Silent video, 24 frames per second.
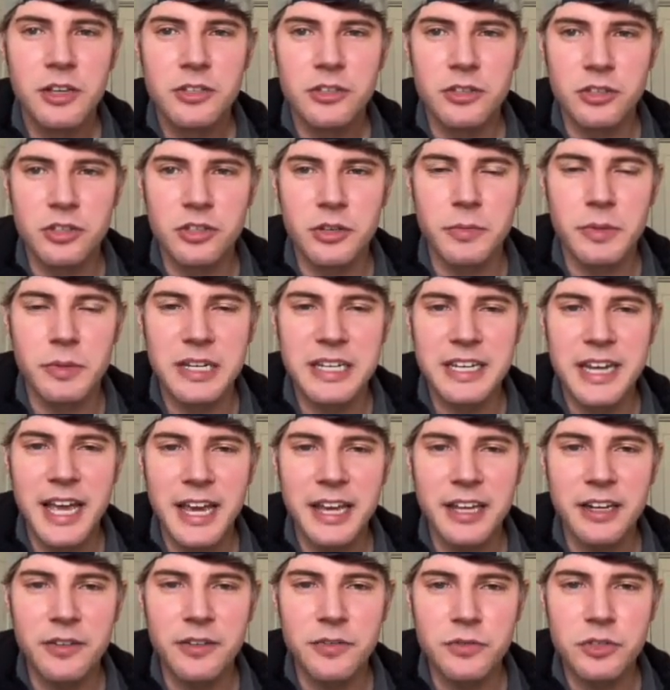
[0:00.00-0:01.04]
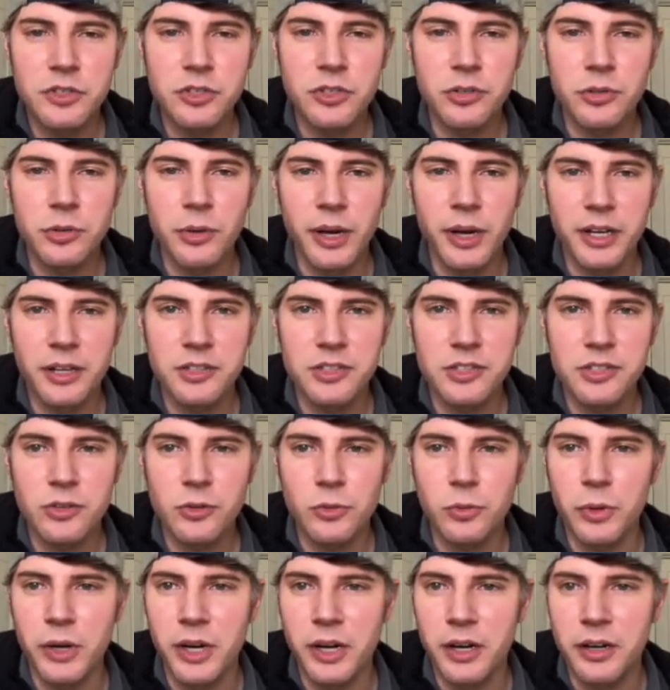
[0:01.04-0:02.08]
So it's going to be negative 2x
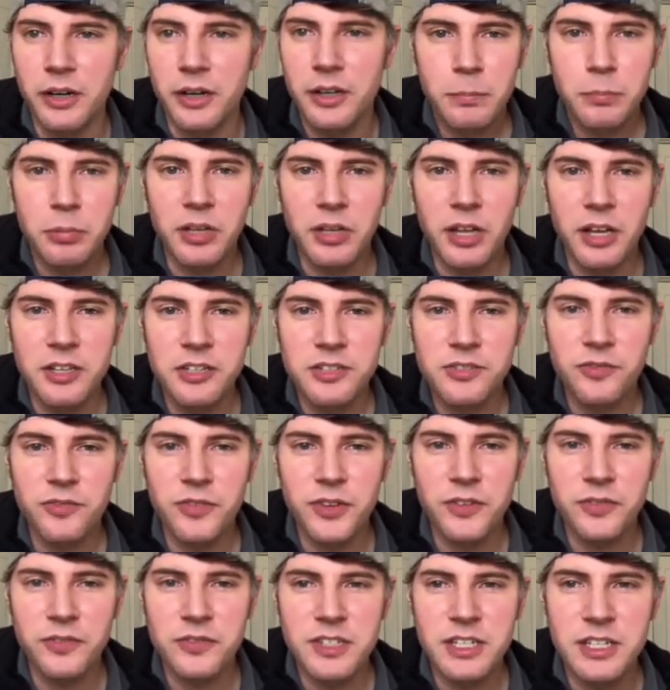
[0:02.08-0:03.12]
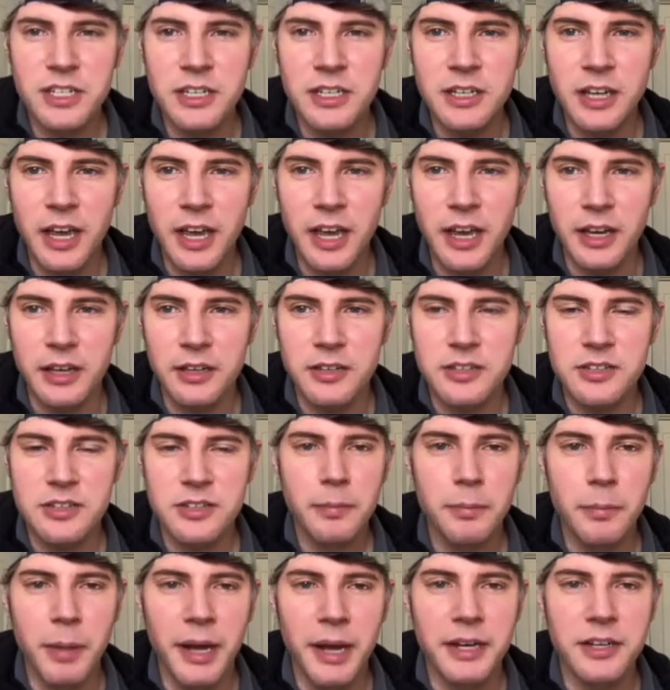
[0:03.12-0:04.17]
squared plus
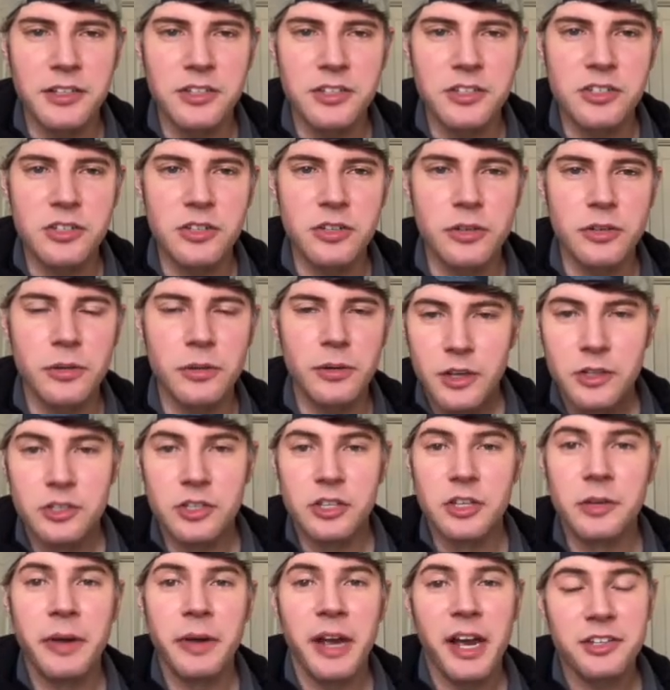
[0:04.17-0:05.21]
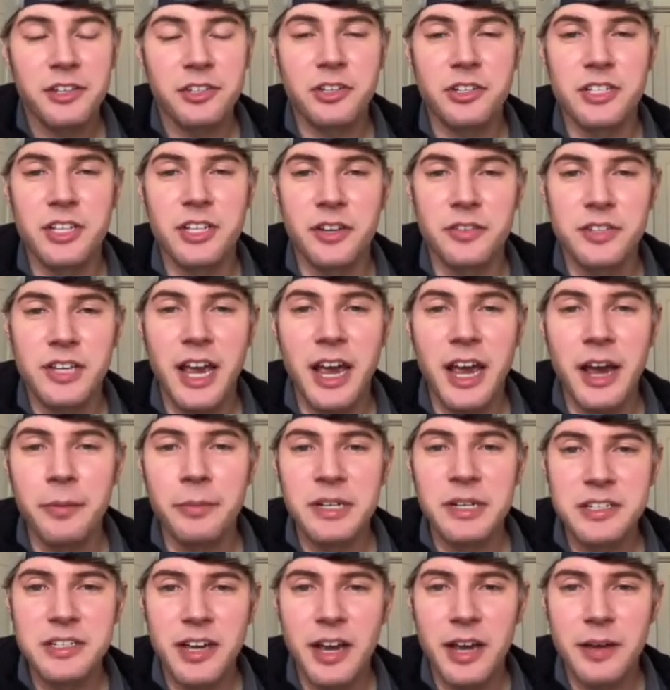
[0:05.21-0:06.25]
15x minus 2. So then we ask ourselves, how
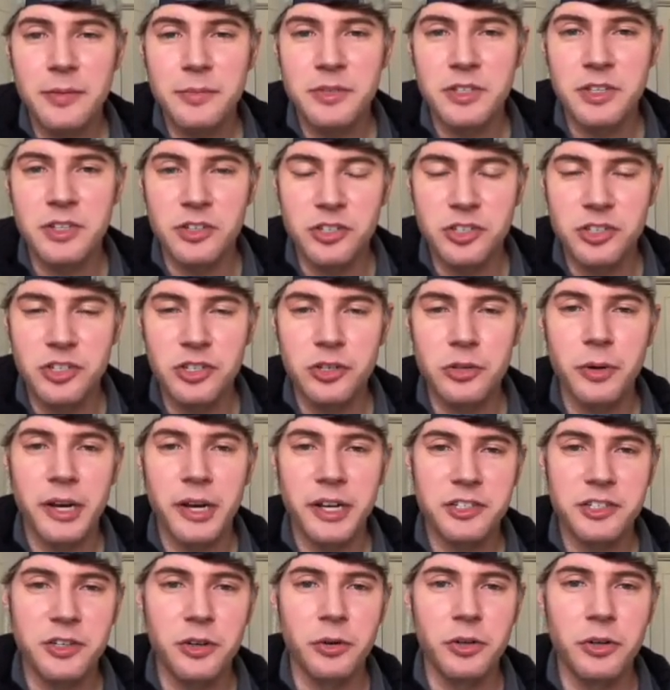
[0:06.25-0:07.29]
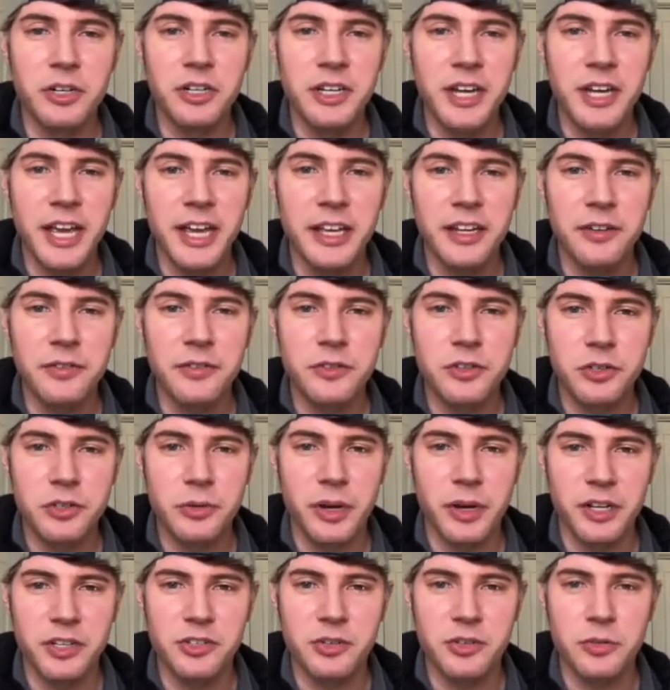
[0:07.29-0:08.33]
many times does 2x go into negative
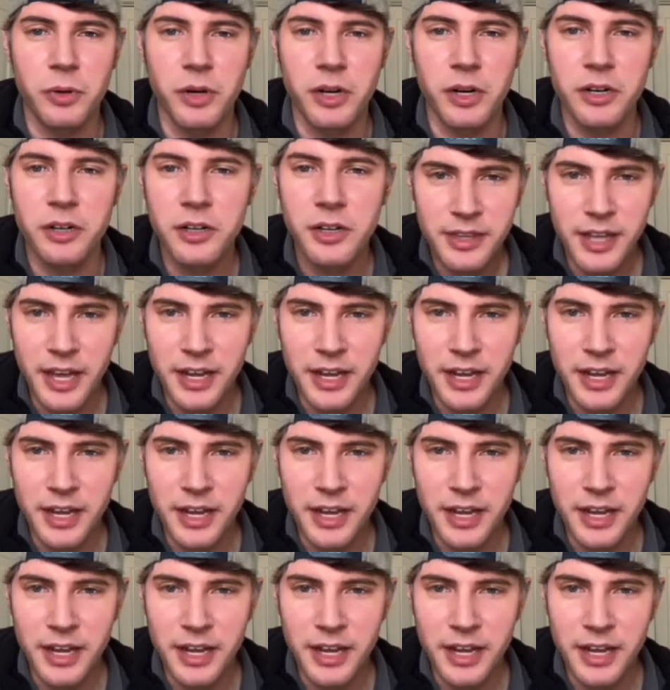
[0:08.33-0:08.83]
2x squared?